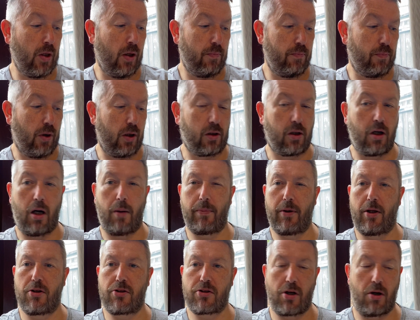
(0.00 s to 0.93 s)

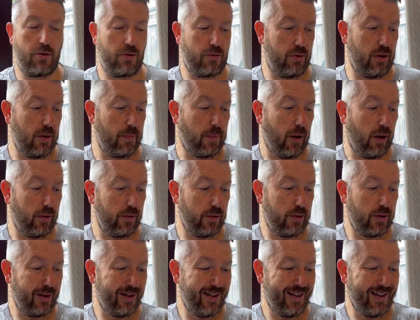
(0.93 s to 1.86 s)
bicarbonate of soda in the
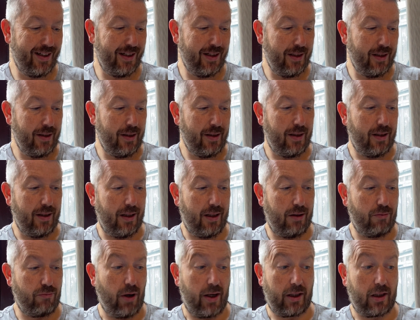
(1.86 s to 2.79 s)
pond
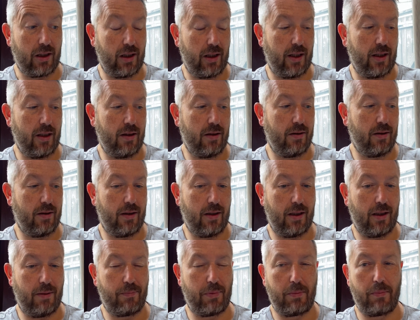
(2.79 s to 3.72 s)
regularly,
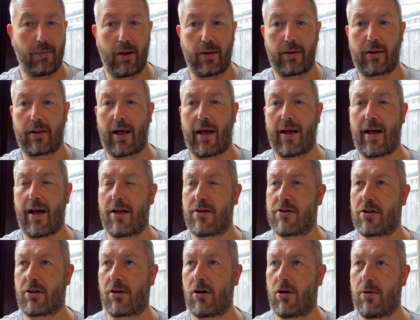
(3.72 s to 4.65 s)
but my KH
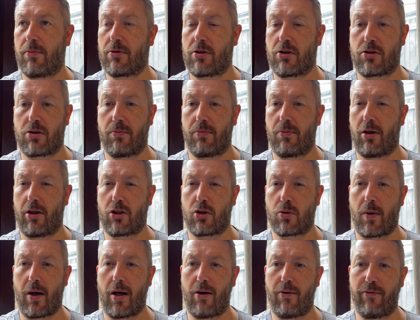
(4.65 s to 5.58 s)
has gone up to something like
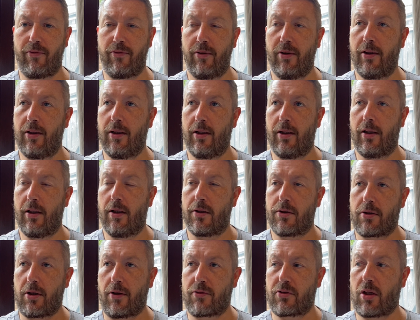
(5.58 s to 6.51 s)
12.
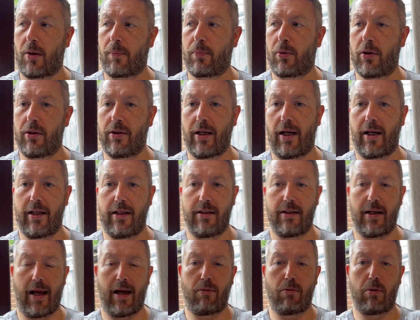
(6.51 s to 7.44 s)
So I've stopped putting that in
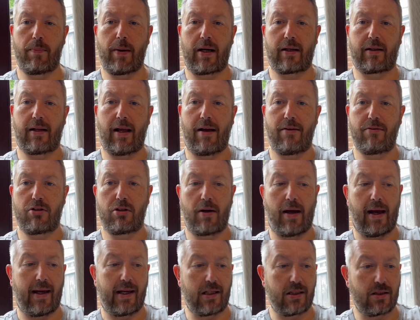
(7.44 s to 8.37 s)
now. I'm back down
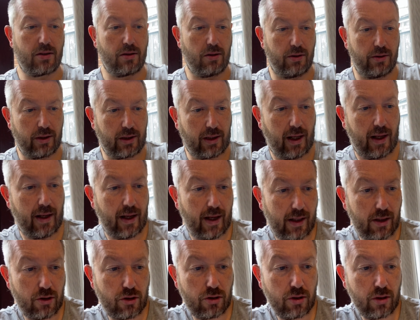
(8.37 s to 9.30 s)
to 8 on the
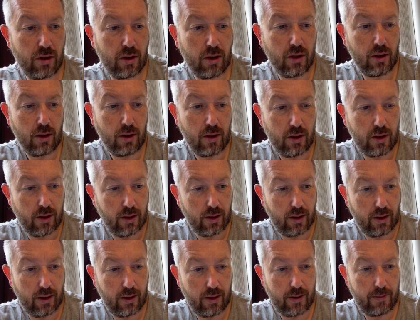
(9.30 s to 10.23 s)
KH.
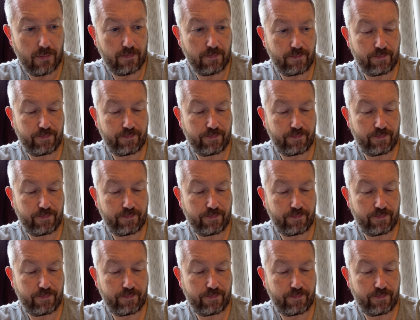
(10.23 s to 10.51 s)
I'm